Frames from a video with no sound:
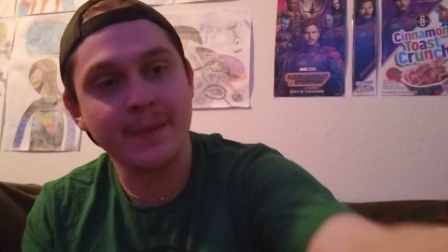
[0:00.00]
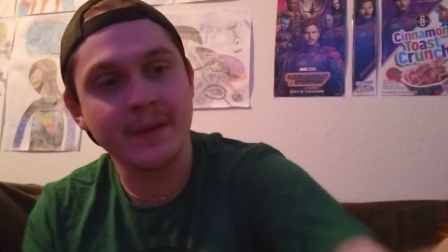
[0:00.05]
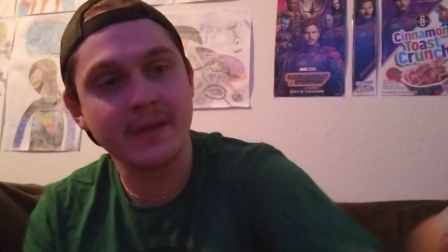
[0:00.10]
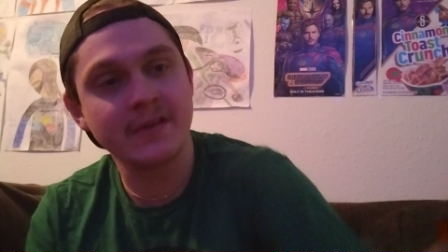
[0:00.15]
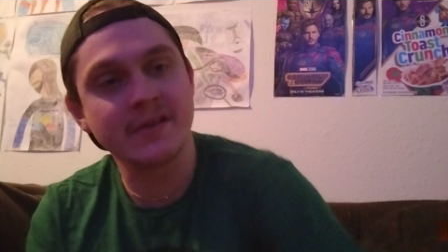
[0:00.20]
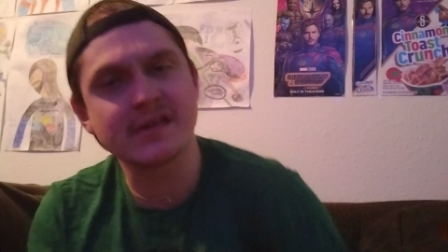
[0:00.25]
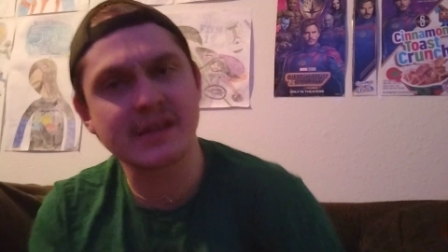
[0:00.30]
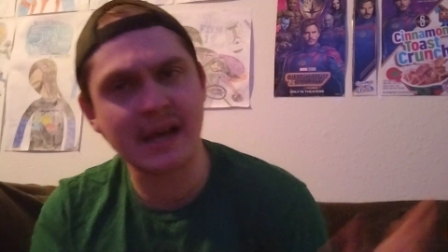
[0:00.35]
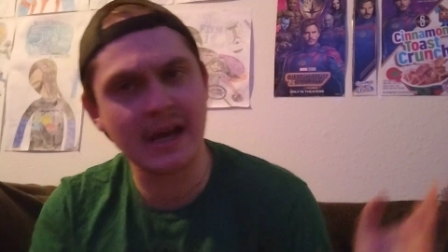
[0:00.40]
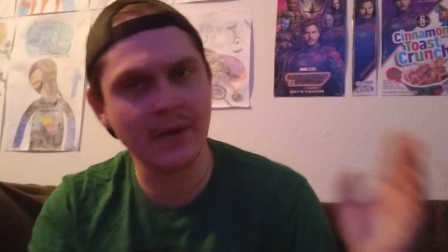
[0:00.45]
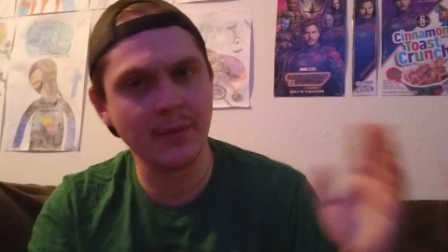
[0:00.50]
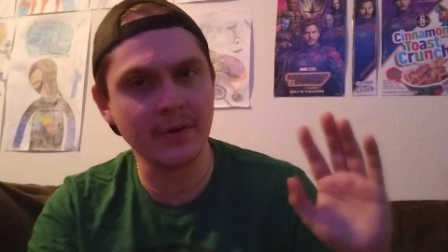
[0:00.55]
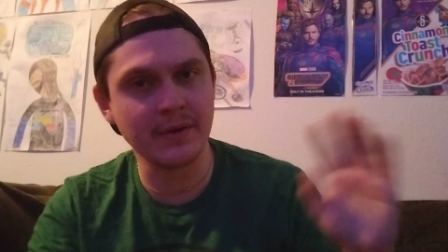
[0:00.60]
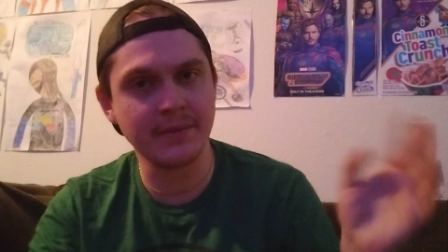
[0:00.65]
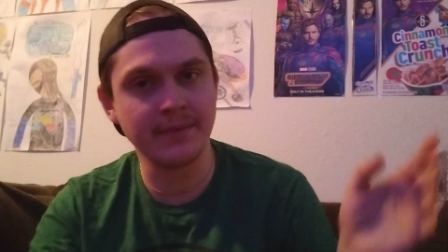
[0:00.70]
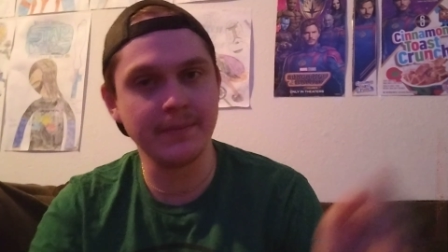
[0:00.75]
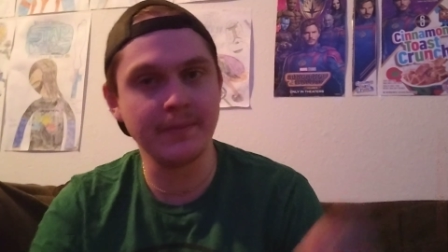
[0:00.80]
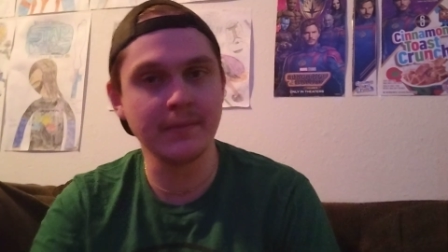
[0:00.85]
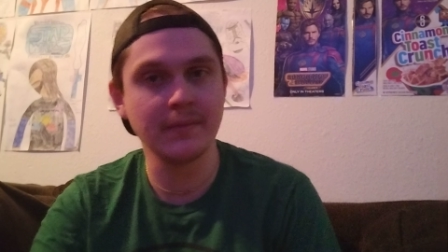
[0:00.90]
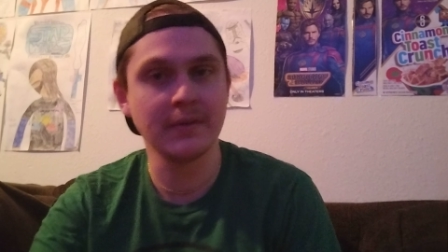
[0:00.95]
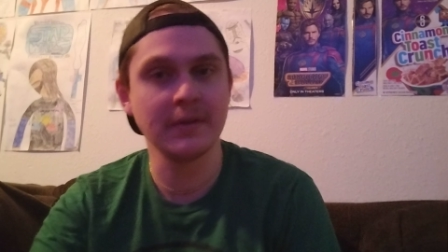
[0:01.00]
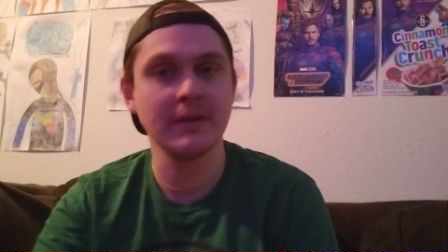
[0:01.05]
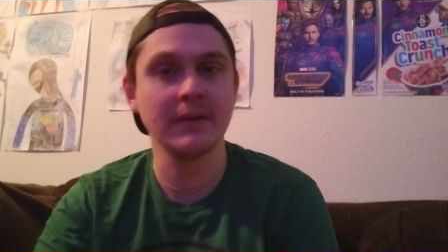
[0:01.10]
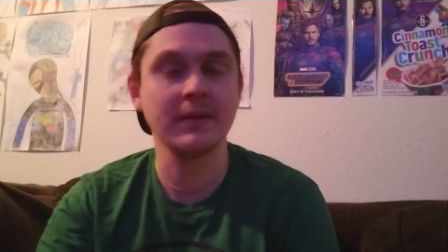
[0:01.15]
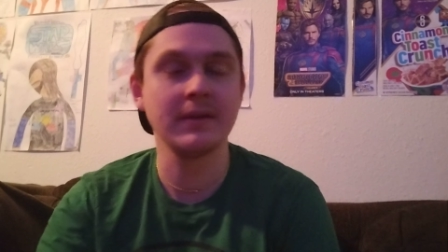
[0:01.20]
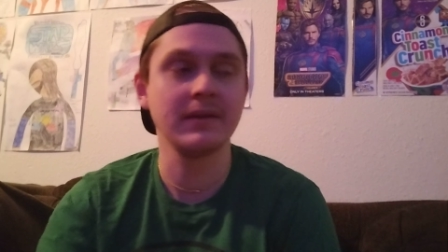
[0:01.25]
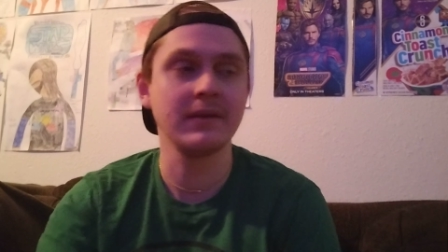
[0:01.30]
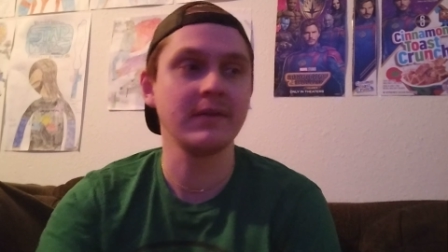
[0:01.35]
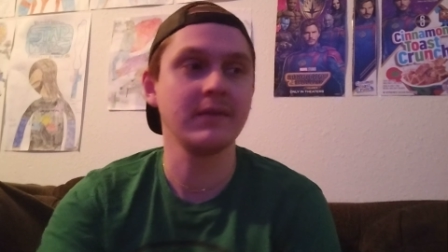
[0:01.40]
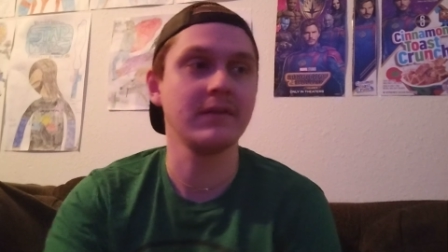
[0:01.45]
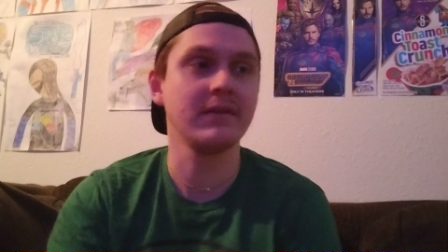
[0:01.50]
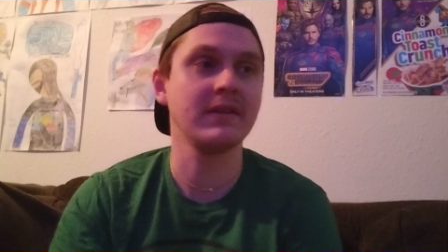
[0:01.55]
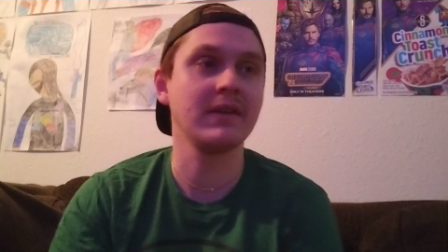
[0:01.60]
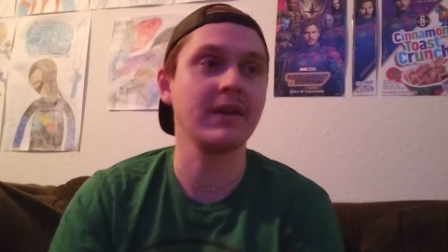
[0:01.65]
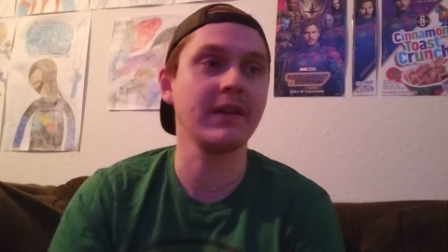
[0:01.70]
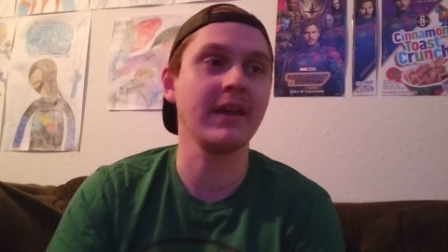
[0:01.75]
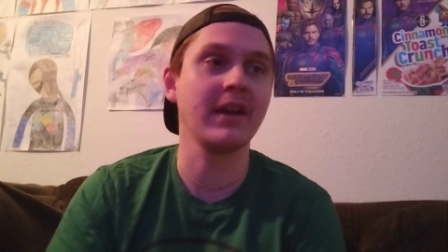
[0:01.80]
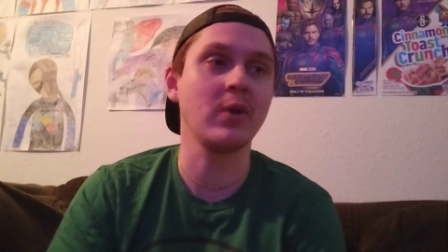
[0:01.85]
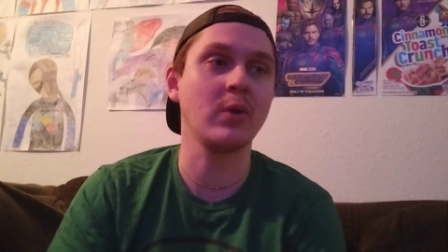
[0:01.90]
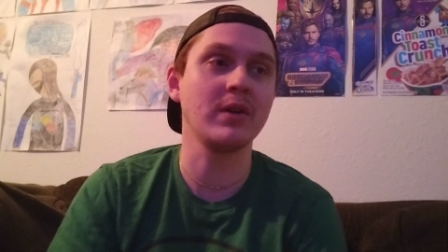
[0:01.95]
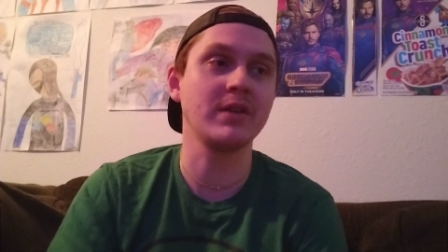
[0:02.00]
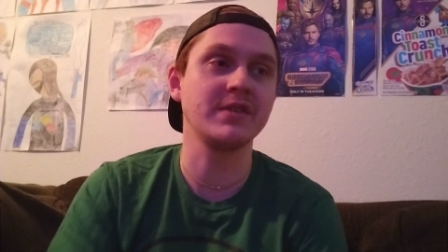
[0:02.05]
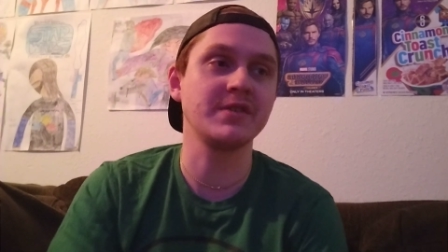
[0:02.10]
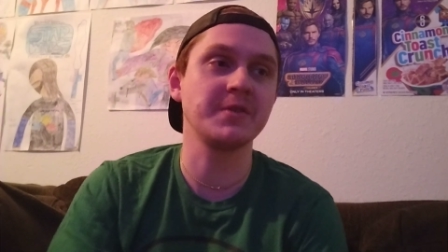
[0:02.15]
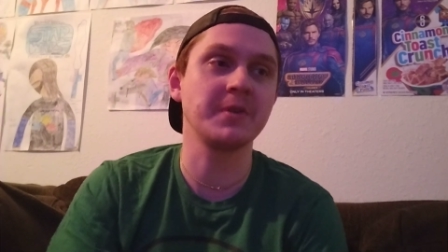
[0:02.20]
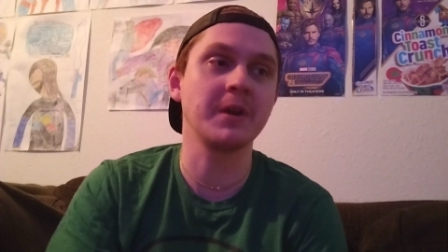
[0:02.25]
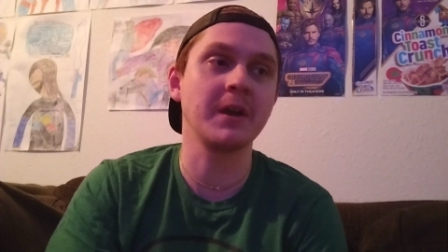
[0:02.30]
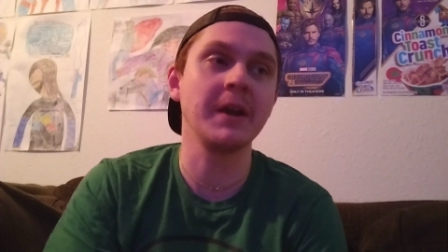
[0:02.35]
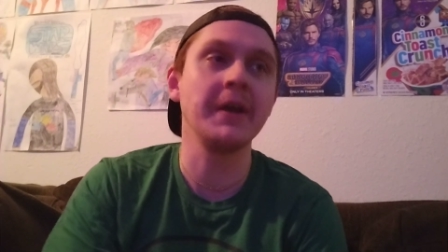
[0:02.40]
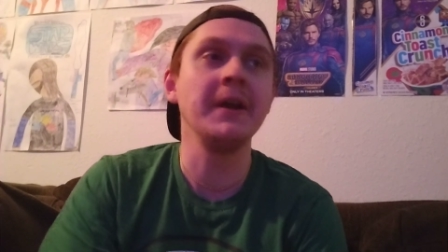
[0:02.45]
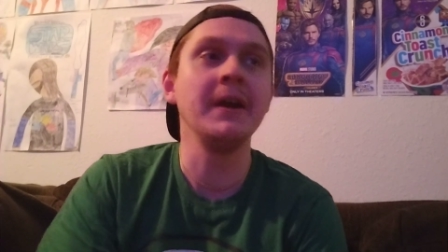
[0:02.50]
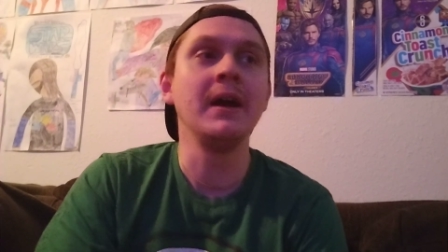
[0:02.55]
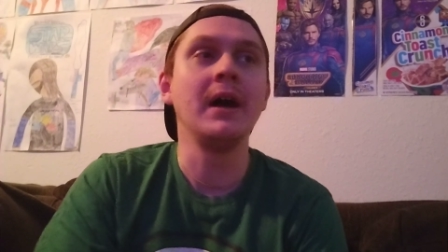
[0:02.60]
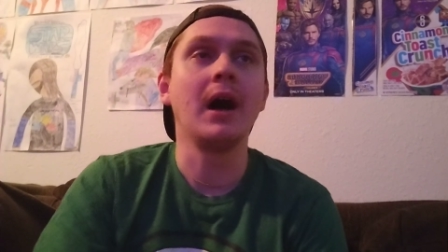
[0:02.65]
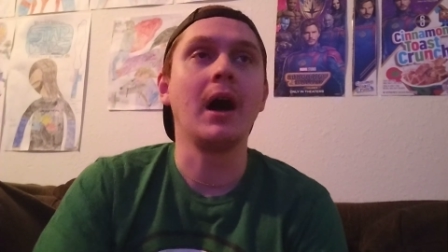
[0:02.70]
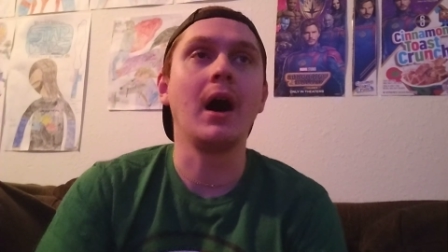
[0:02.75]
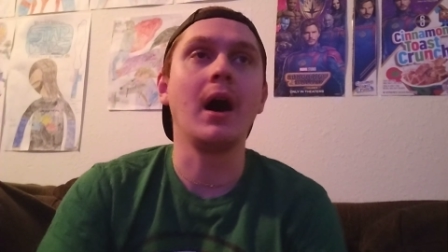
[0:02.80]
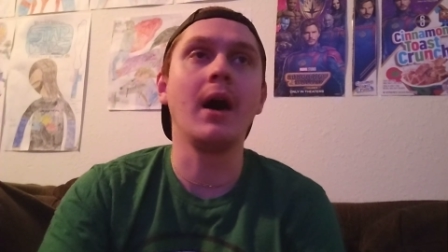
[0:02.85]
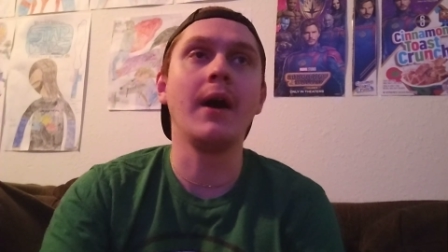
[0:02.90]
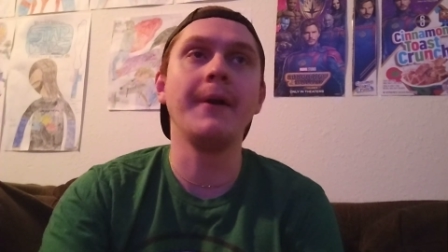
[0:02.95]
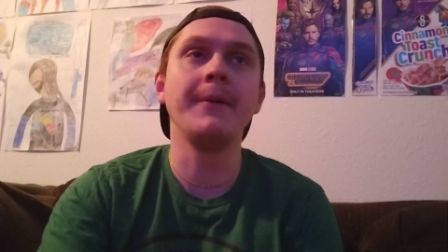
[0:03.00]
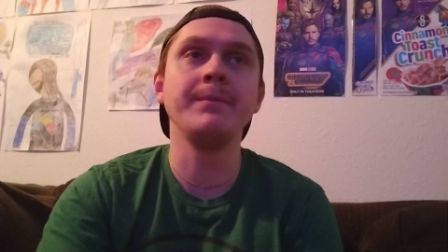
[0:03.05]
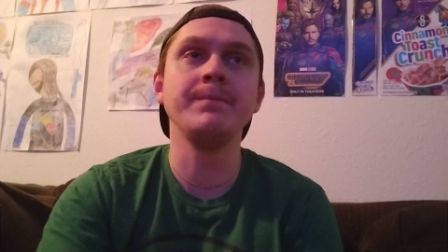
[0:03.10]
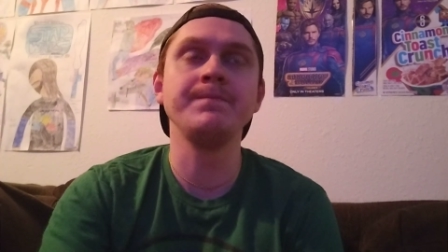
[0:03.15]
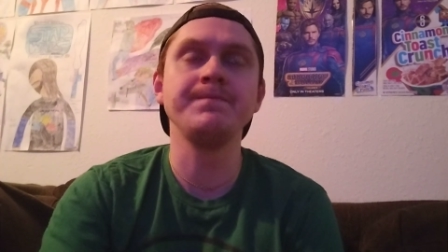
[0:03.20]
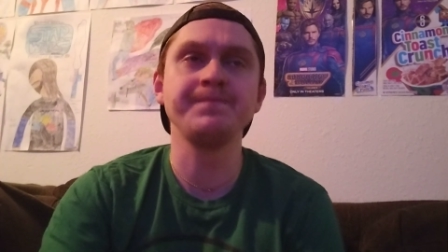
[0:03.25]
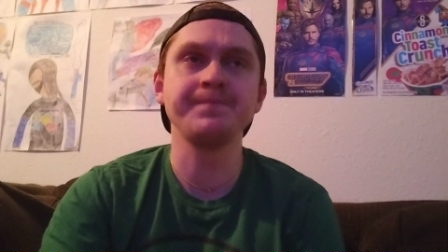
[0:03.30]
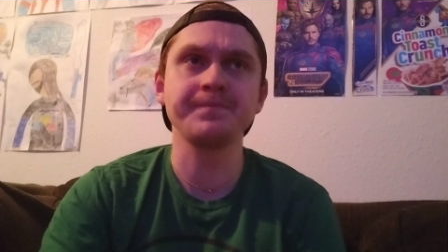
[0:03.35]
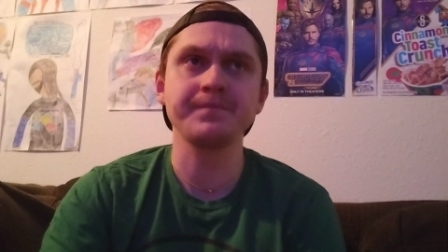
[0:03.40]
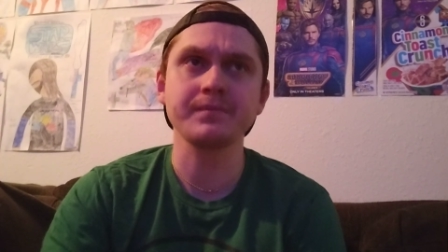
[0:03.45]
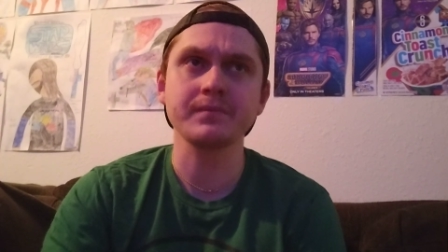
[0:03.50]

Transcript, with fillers: Just thought I would tell that quick story. Um,